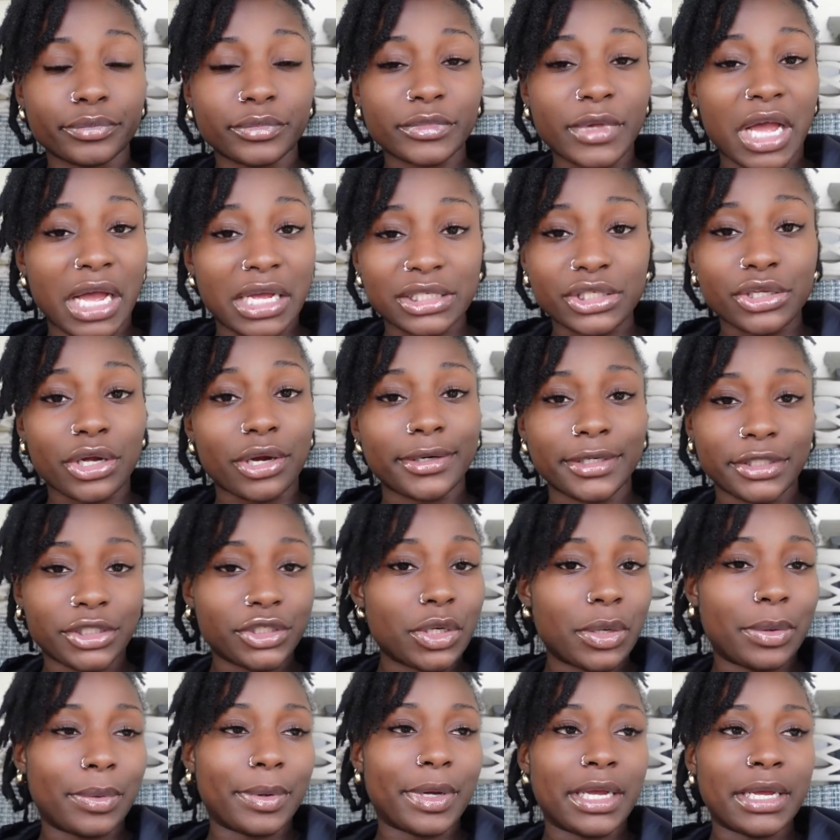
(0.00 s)
I started
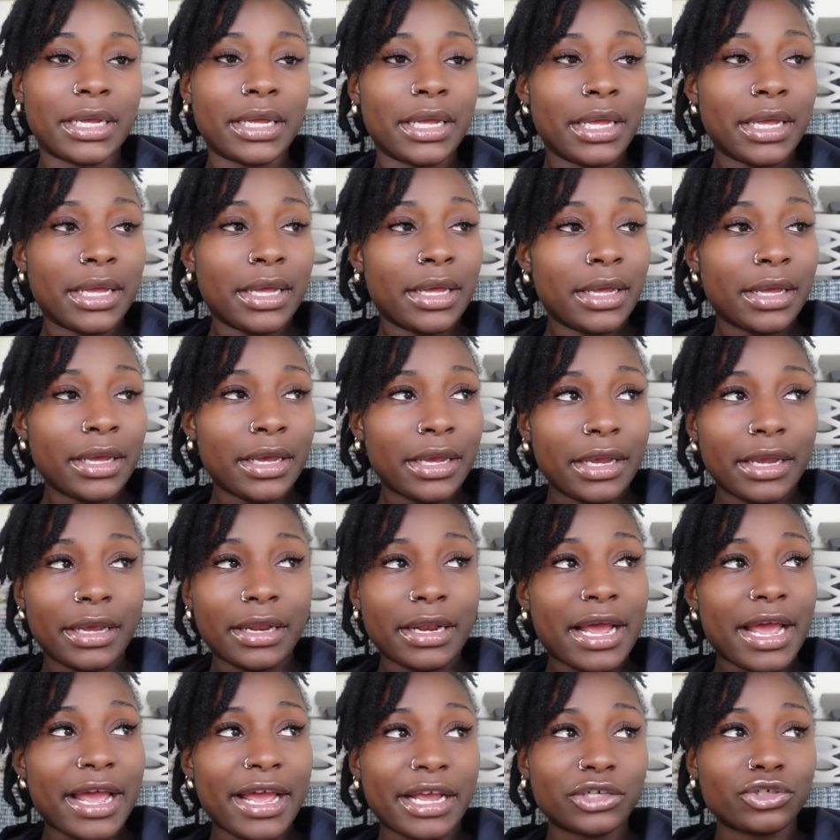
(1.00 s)
showing.
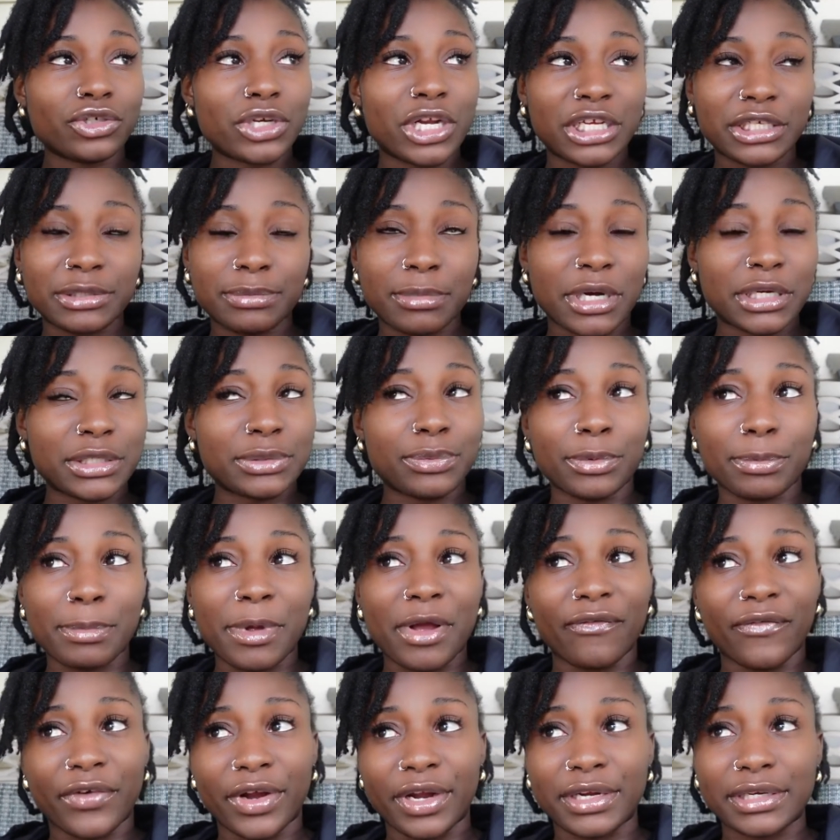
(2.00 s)
And I had stretch marks with
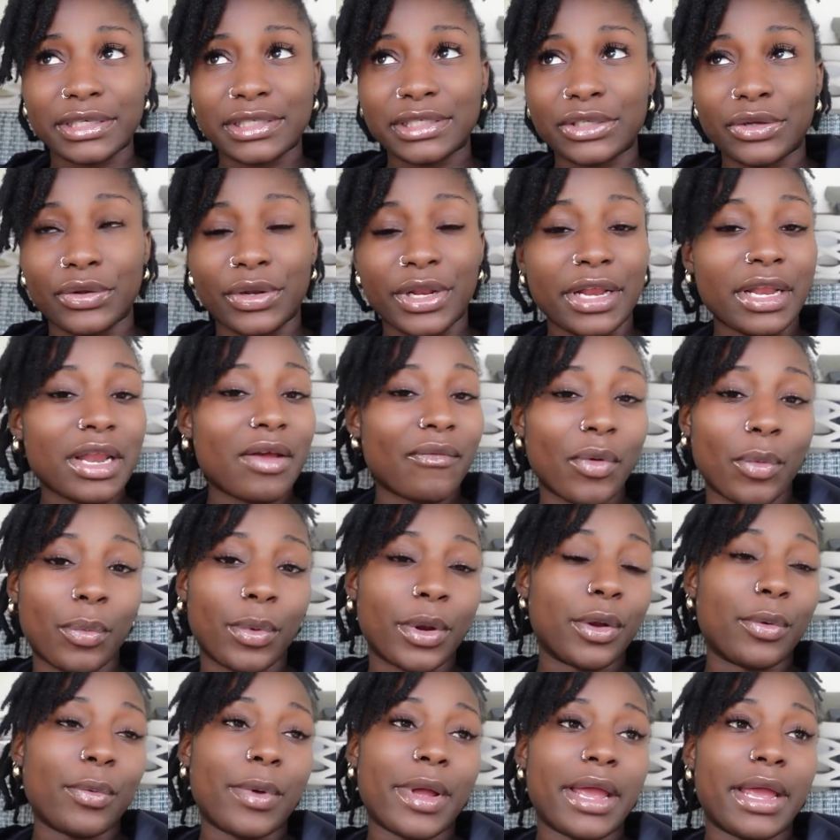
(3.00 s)
my first, so they never
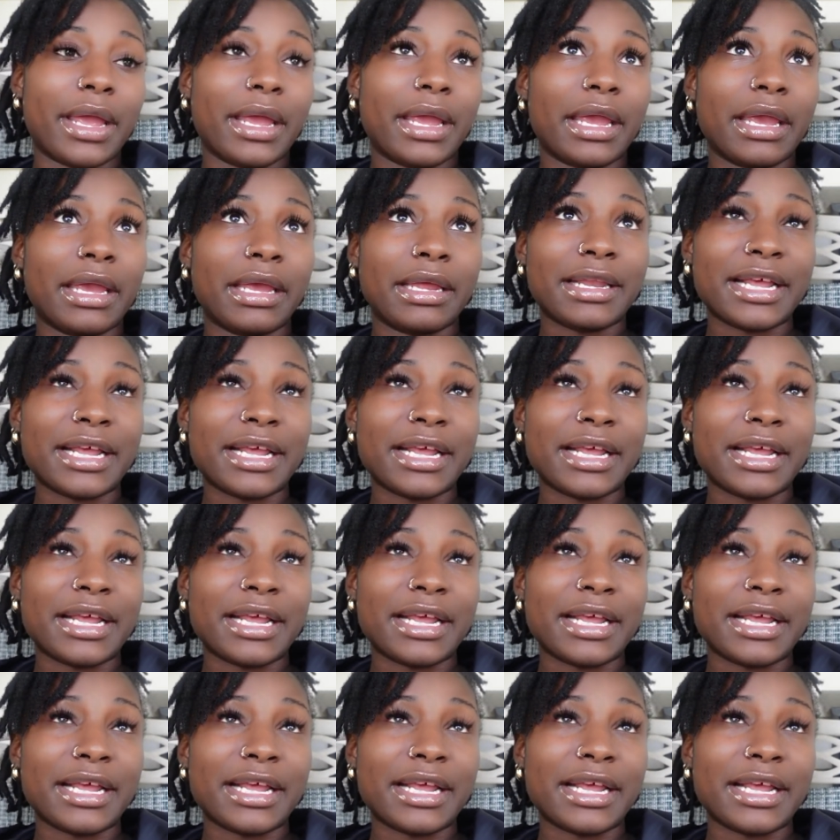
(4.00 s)
went away.